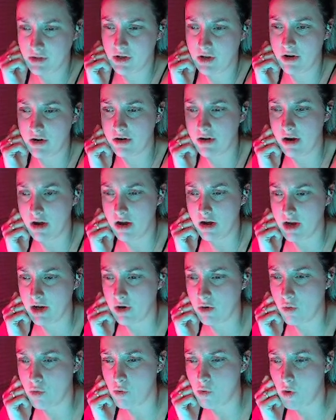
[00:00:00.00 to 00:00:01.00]
are not
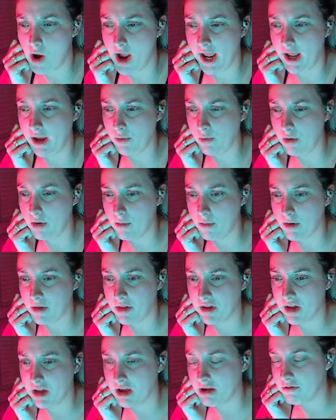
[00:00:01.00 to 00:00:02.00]
quite what we're
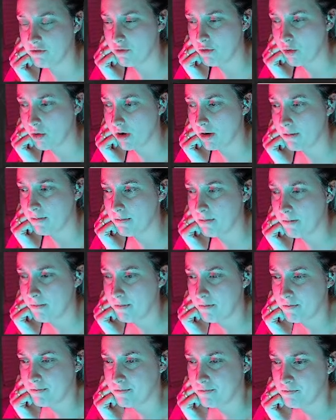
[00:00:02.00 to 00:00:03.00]
looking for
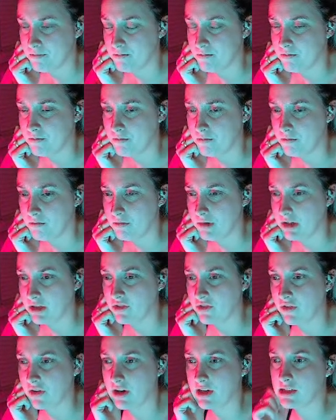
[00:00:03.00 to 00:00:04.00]
as
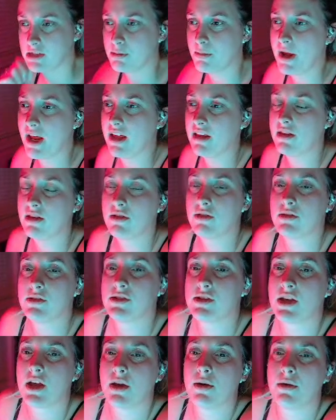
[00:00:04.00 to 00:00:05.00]
far as
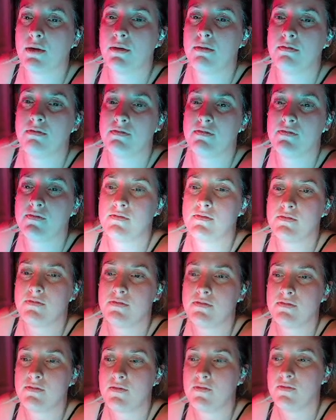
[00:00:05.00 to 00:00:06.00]
payloads go.
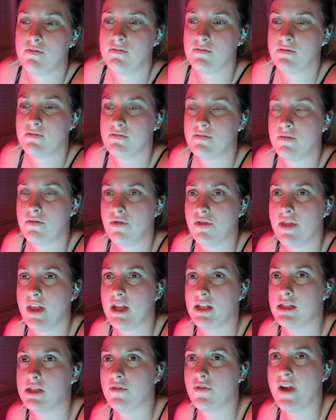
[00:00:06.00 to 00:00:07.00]

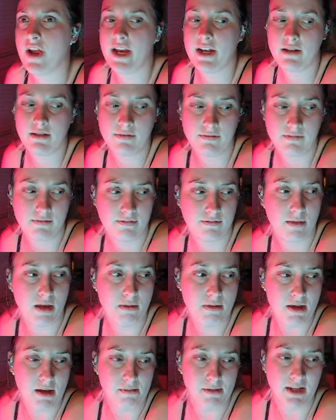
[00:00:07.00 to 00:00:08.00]
That's fine.
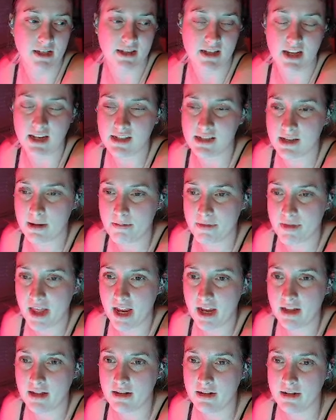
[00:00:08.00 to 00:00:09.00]
Maybe I'm missing
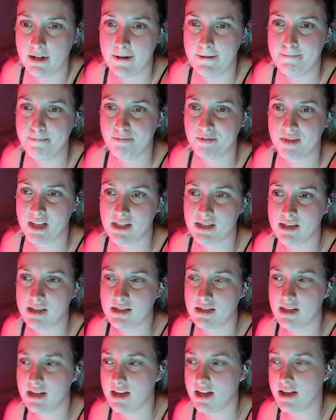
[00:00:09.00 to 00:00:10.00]
something. This
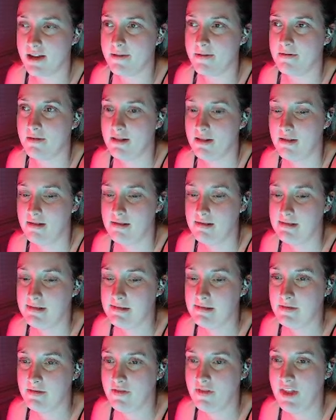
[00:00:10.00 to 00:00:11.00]
is the
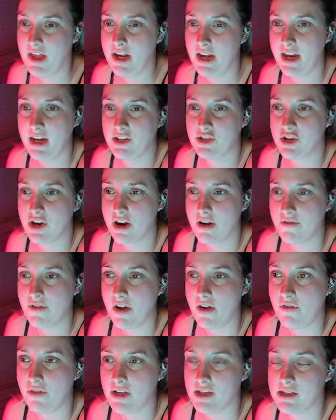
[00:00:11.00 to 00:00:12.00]
nature of
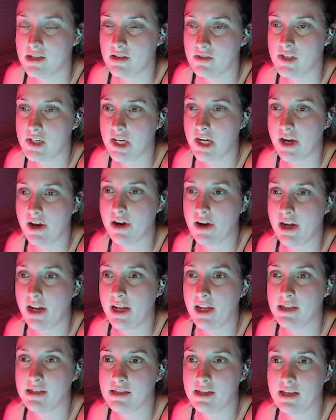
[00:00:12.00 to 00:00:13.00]
offensive security,
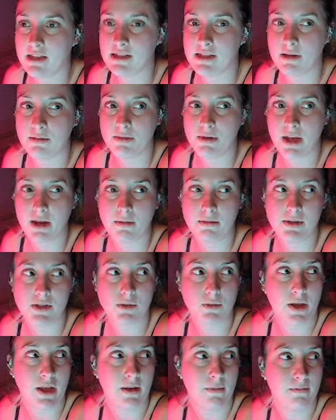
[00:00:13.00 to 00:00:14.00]
is that sometimes
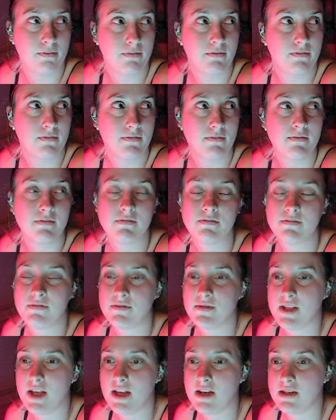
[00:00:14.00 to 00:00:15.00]
we
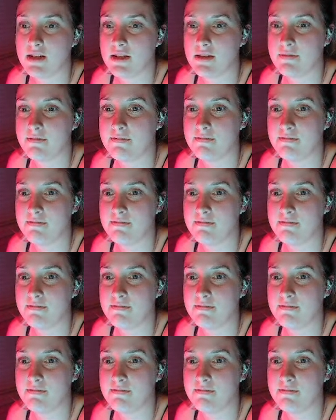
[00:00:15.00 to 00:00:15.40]
tend to